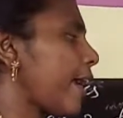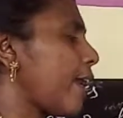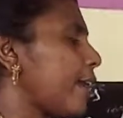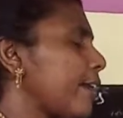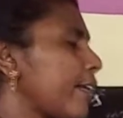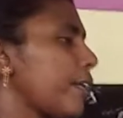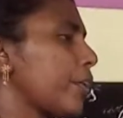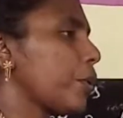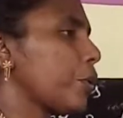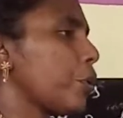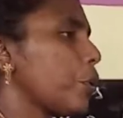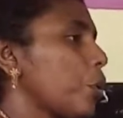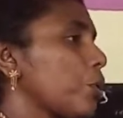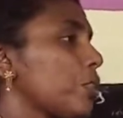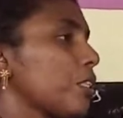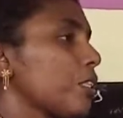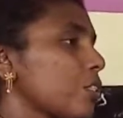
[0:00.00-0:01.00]
Already you
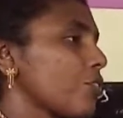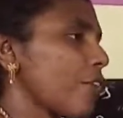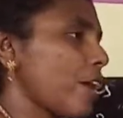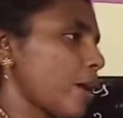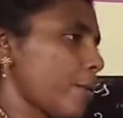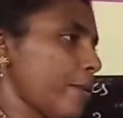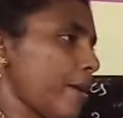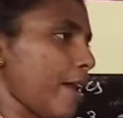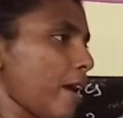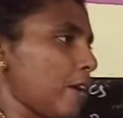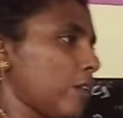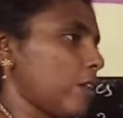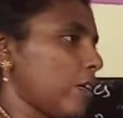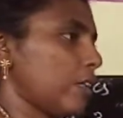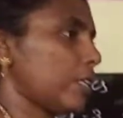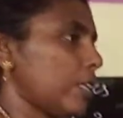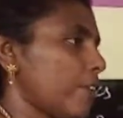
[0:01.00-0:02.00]
know this formula.
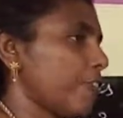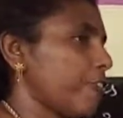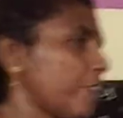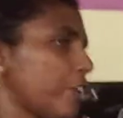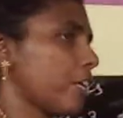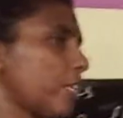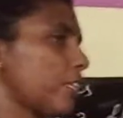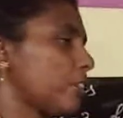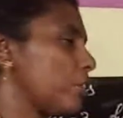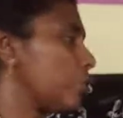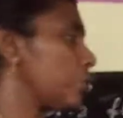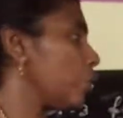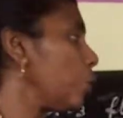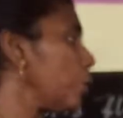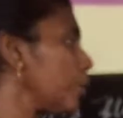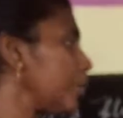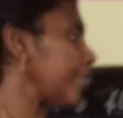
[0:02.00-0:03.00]
F equal
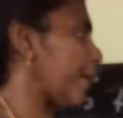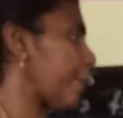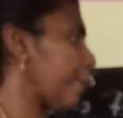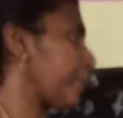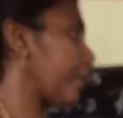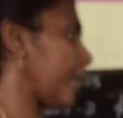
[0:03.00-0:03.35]
to ma.